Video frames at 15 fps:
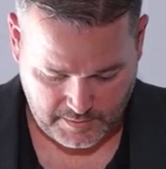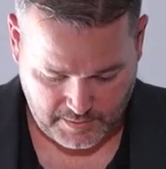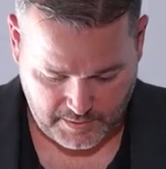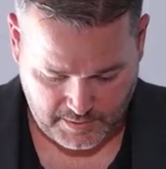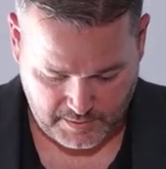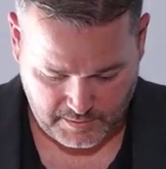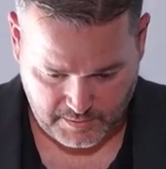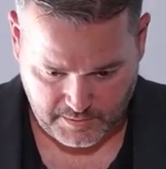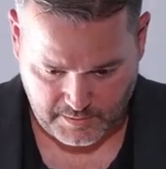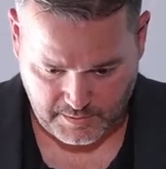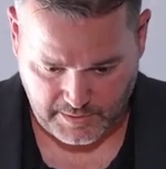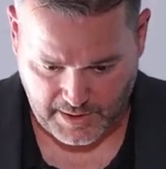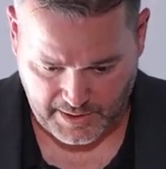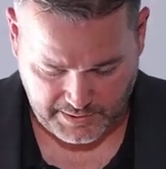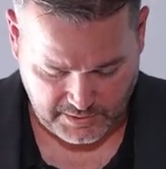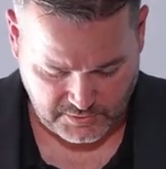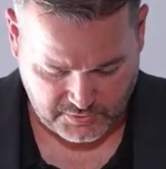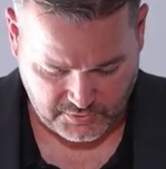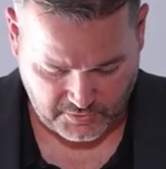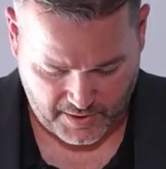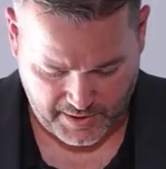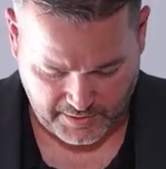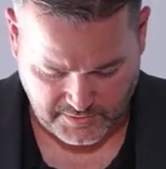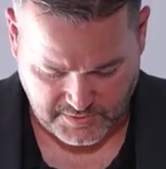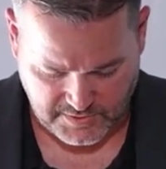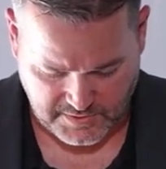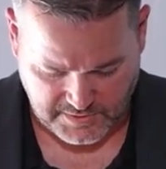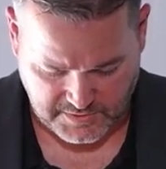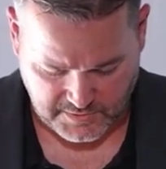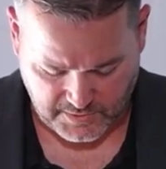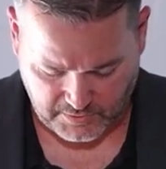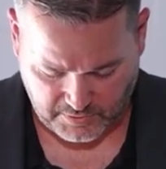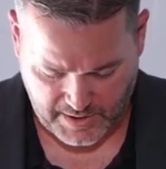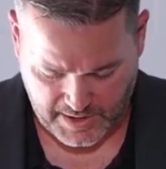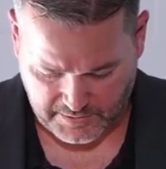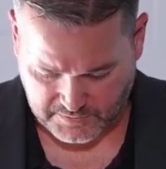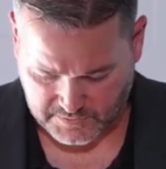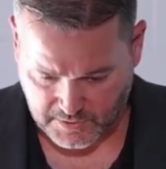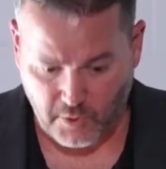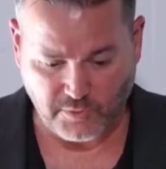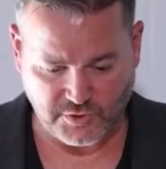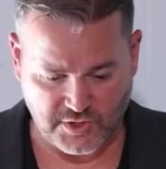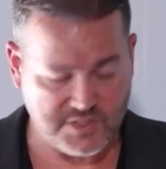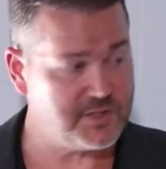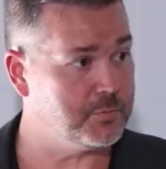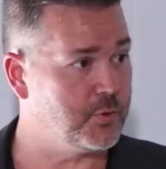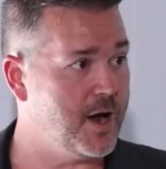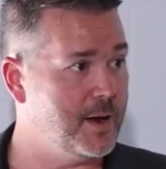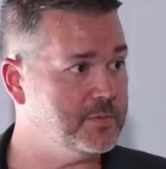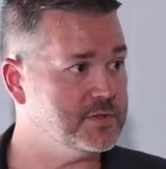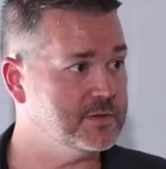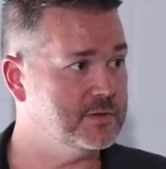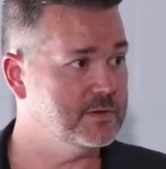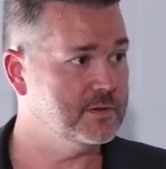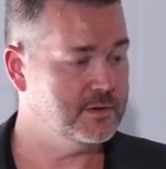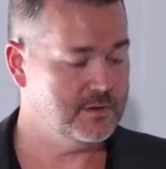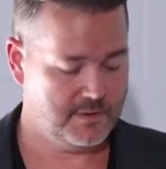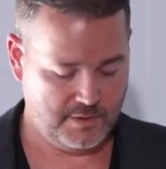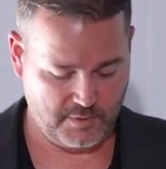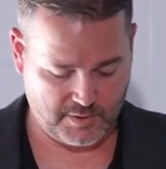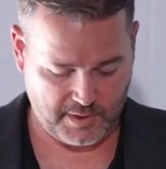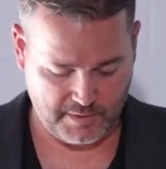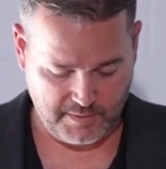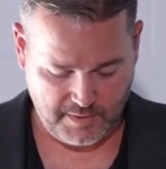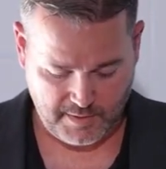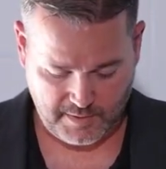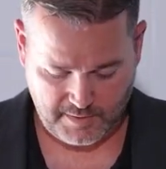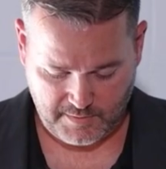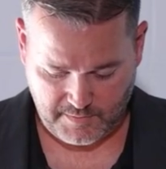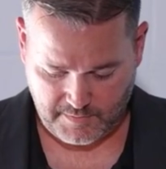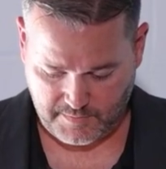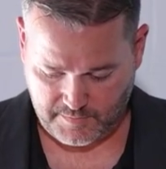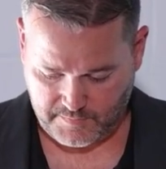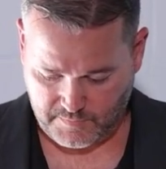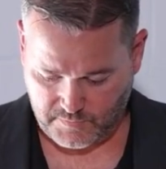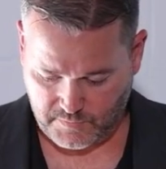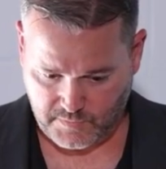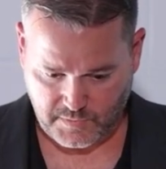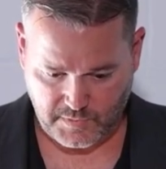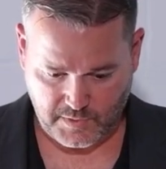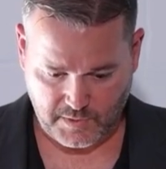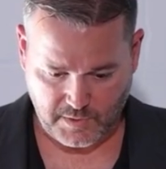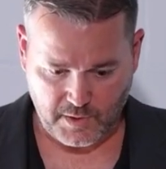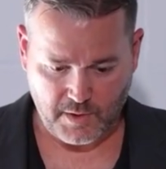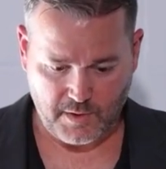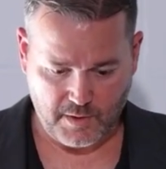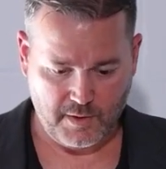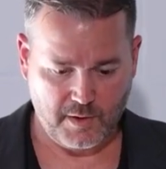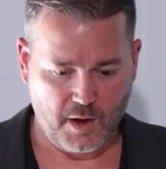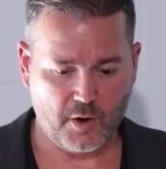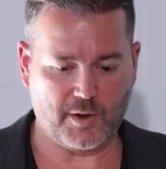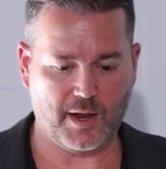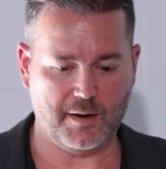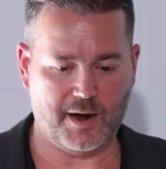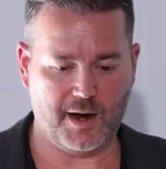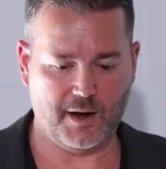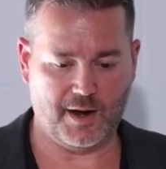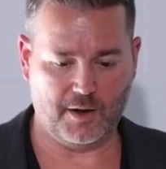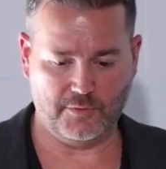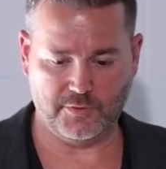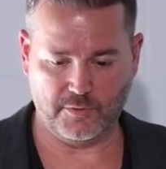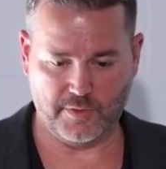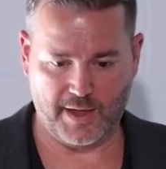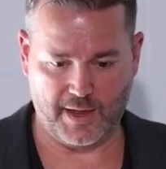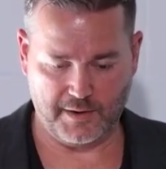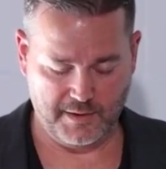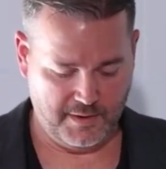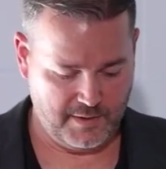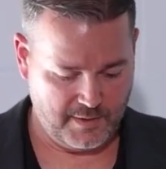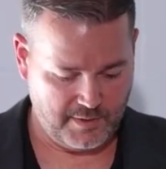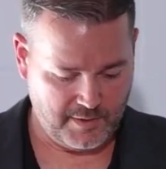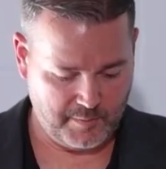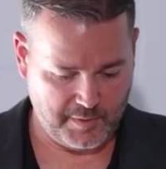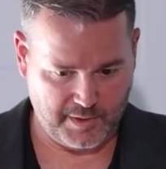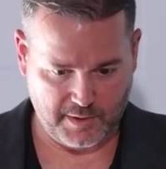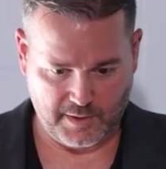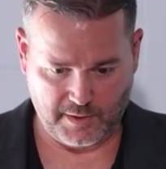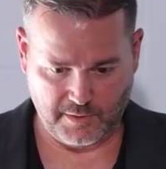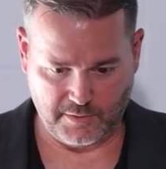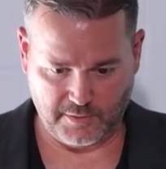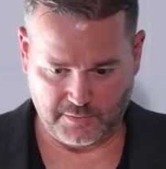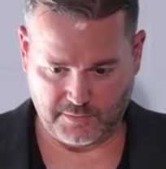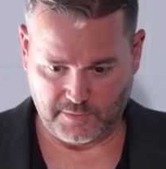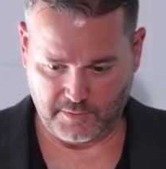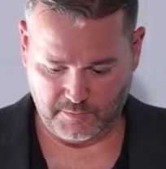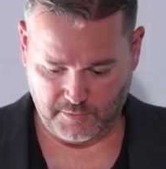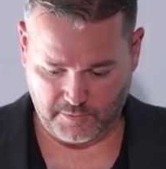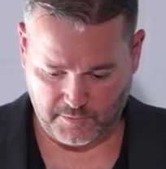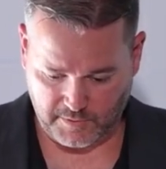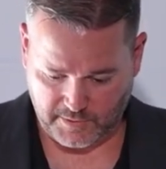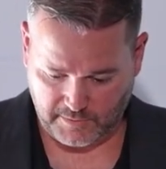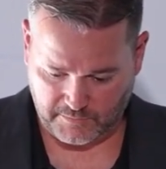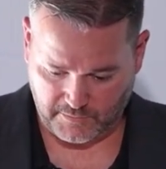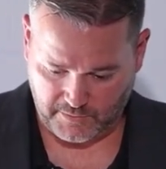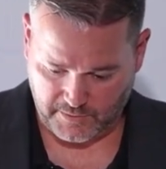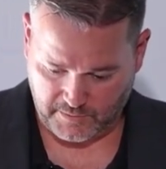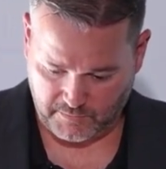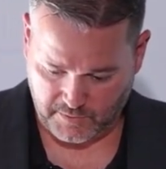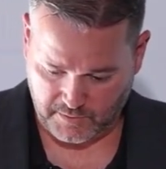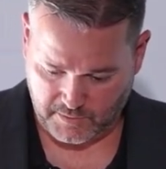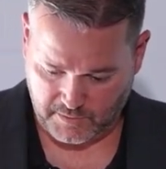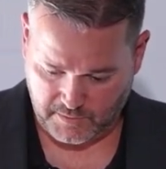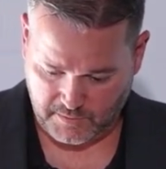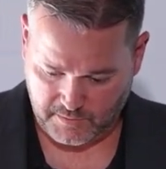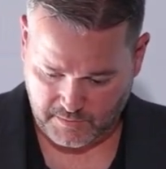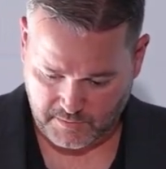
Uh, yeah, I can try. It's just, it's a lot of, oh, just the prompts? okay. tell us what you're prompting because we can't see that. Okay, I, will do that. Let me get out of this then real quick, F11.